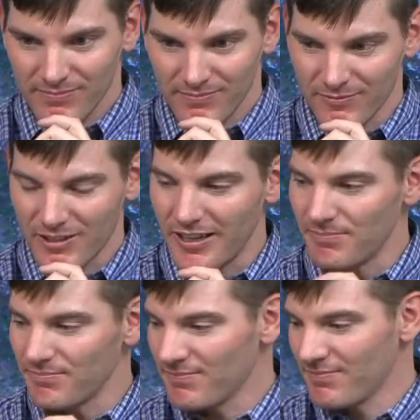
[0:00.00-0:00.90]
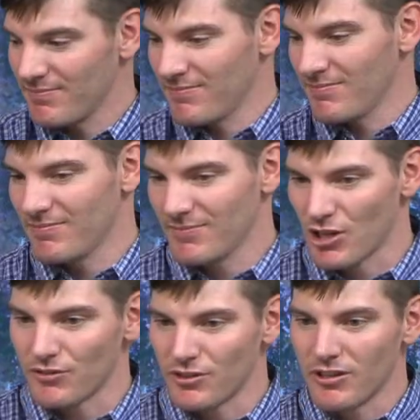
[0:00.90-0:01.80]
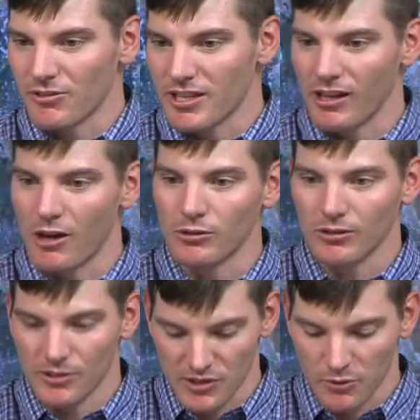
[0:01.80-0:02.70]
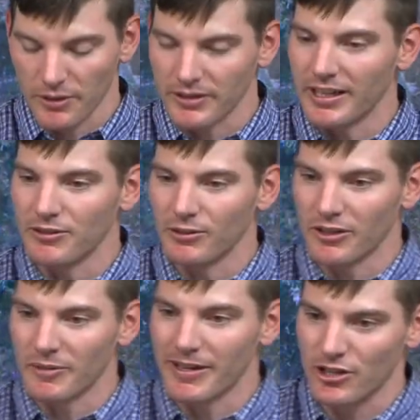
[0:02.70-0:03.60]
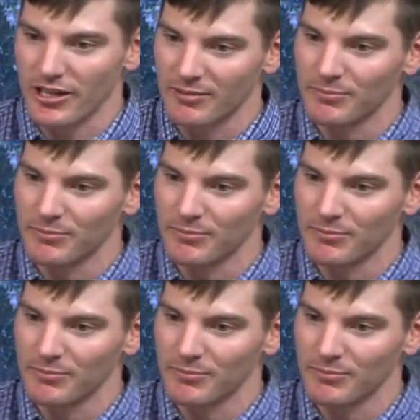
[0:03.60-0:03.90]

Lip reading: Okay. So if you can go tell Oakland the story that you learned about Shechem.